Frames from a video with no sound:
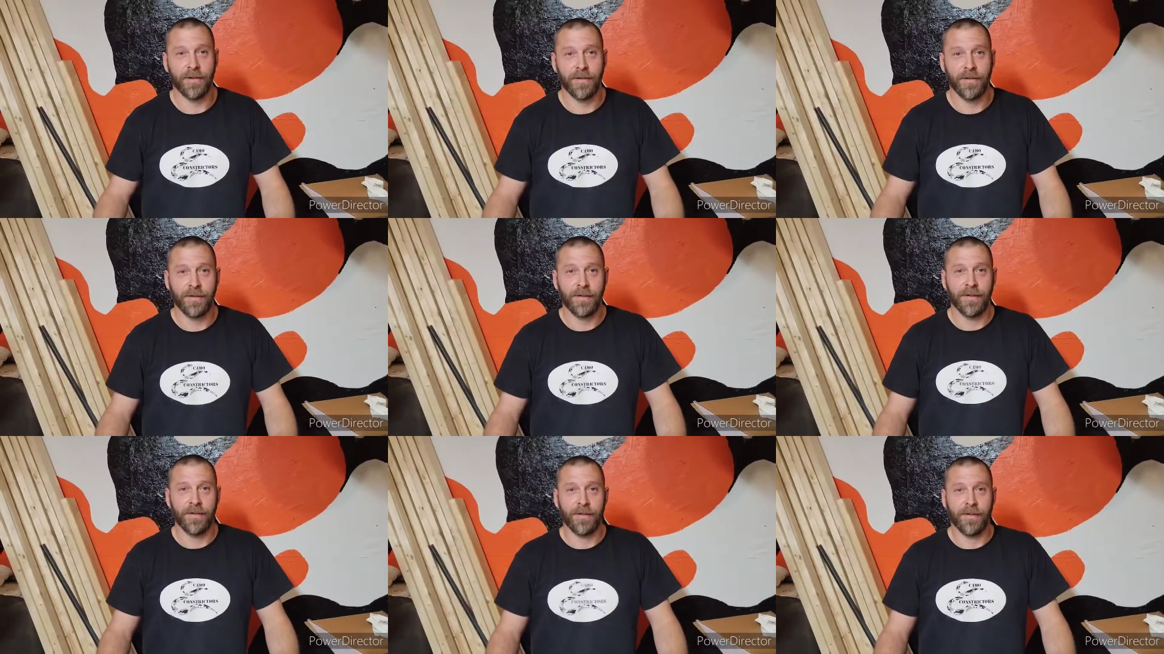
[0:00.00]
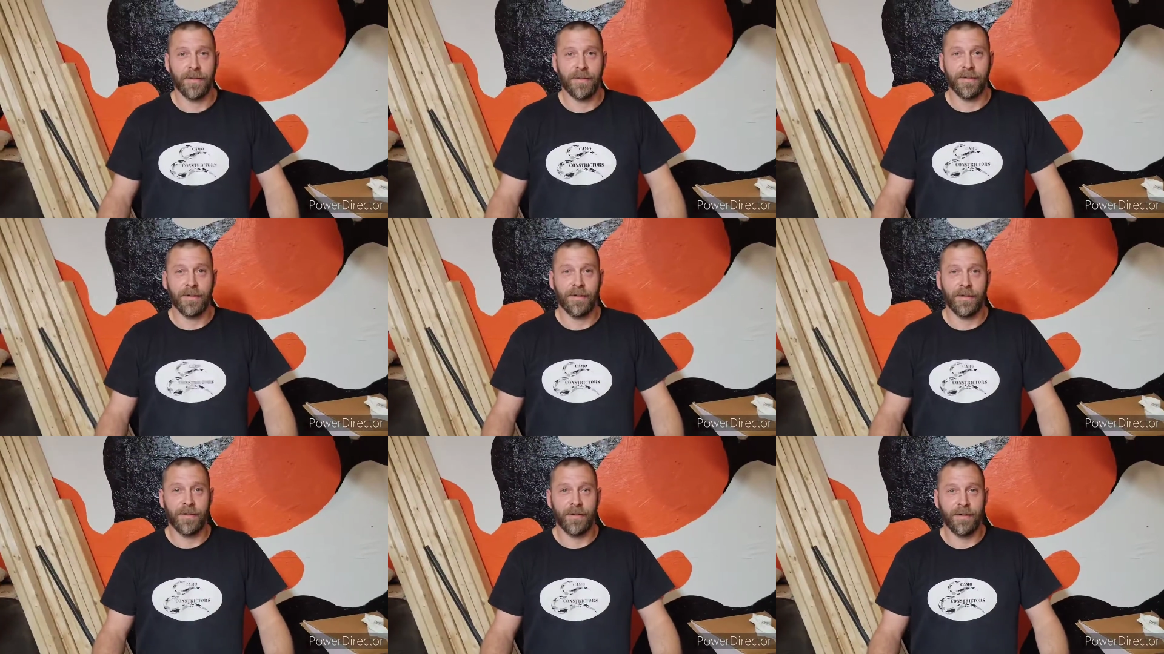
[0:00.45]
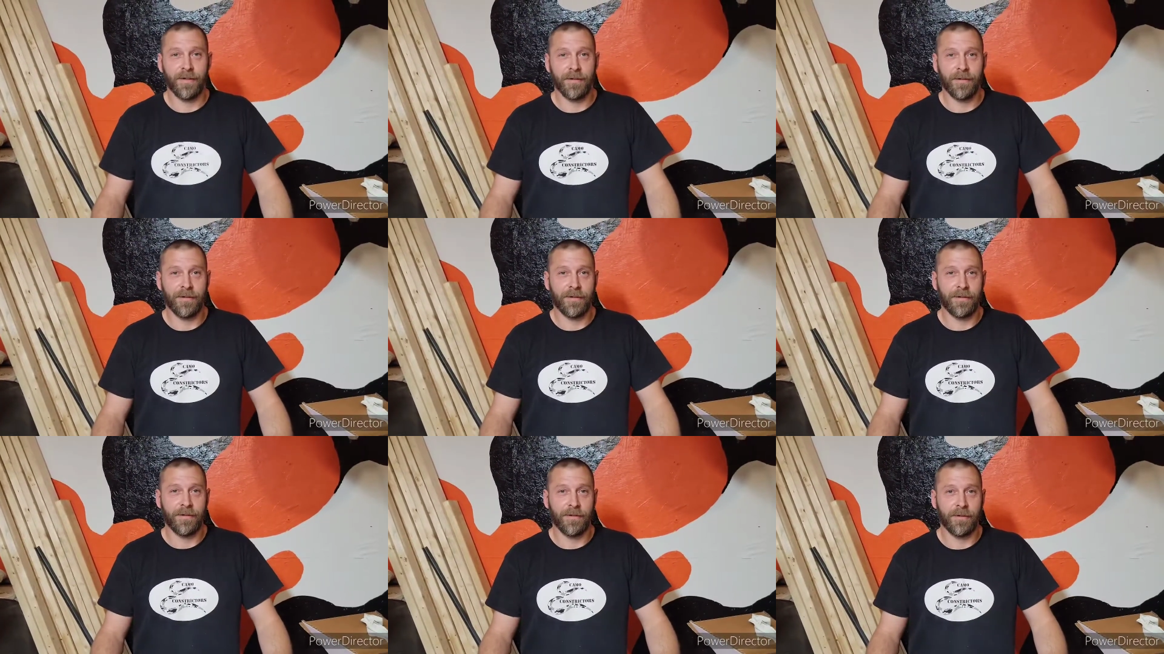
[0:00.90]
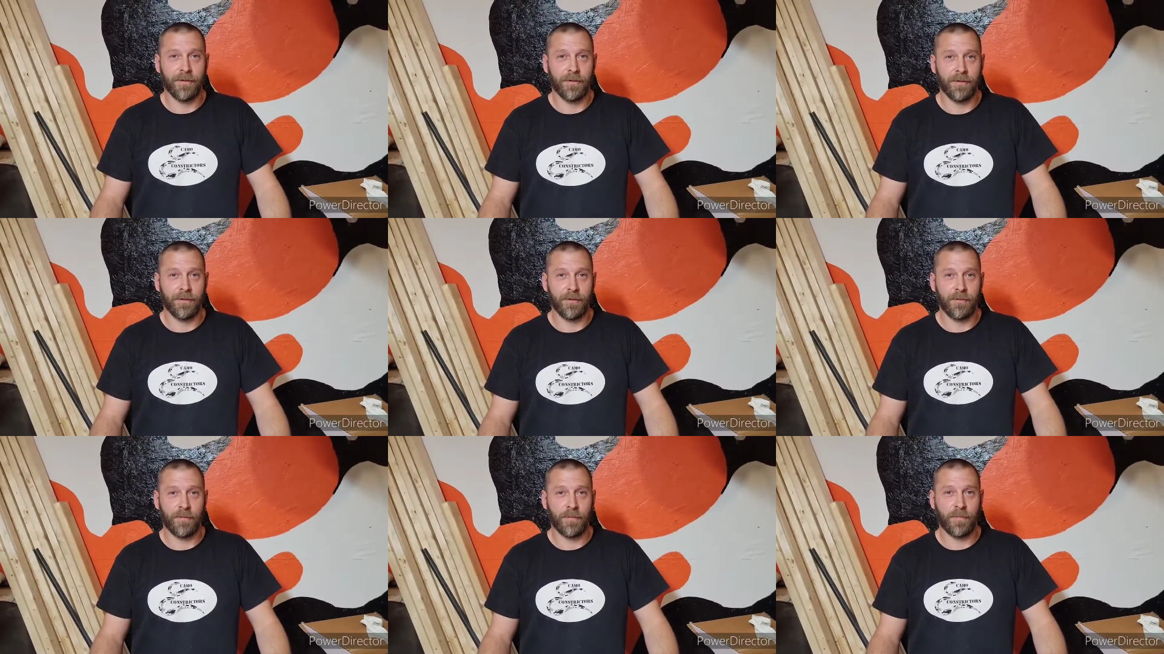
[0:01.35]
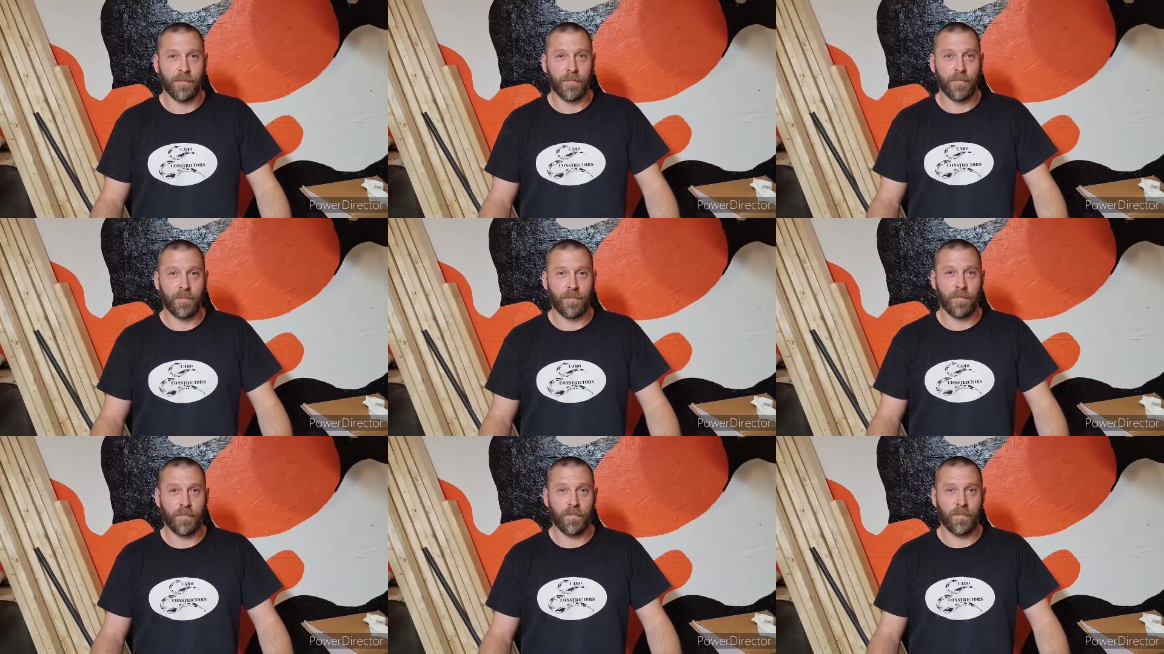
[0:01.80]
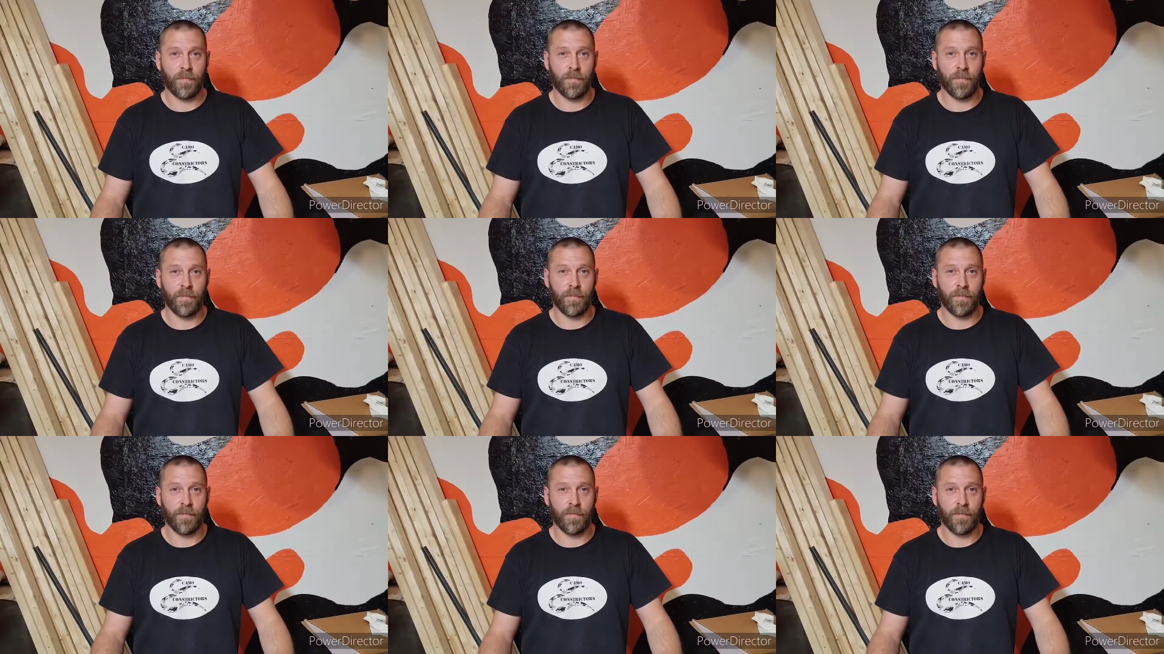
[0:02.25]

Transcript: (no one is talking)